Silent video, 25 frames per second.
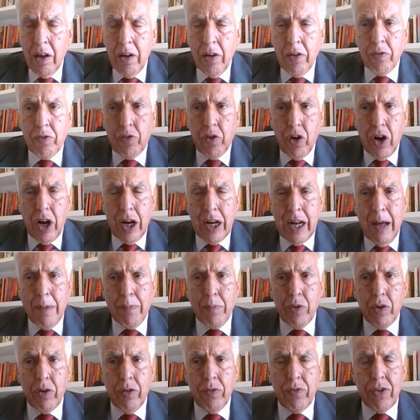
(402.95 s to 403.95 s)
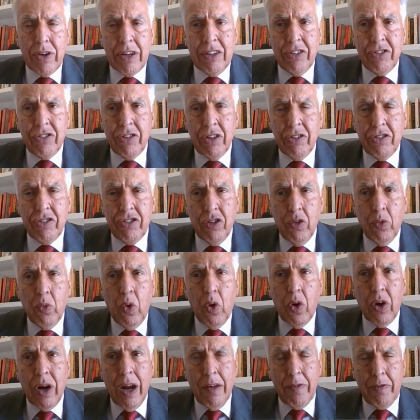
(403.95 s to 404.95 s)
for a number of reasons, the
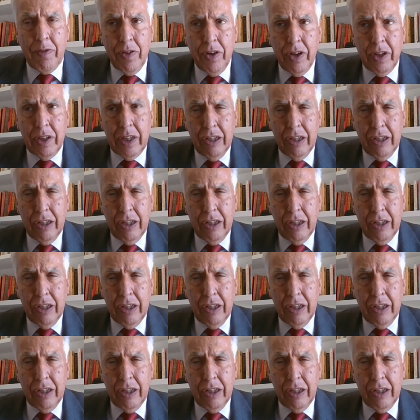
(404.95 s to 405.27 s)
war effort